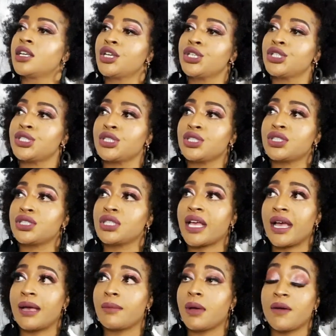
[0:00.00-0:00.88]
She's
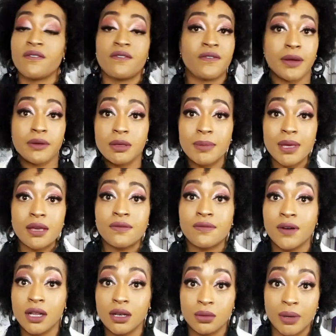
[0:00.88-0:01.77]
a very big
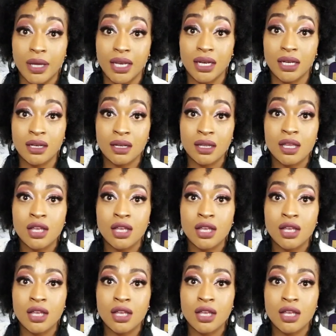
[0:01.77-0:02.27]
following.